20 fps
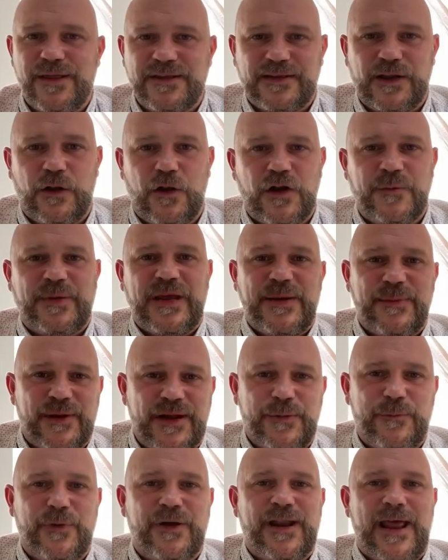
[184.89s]
There's a lot of people
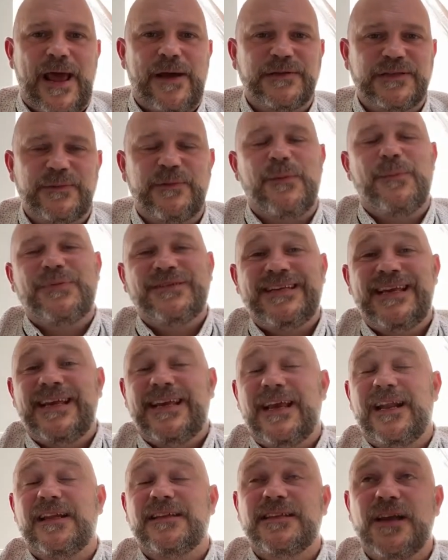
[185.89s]
in one house at one
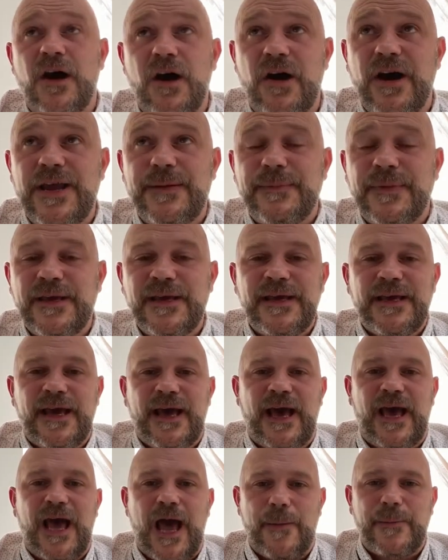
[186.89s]
particular time,
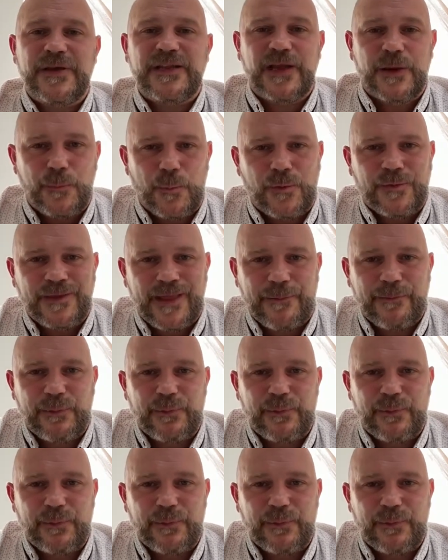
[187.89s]
and we don't want that.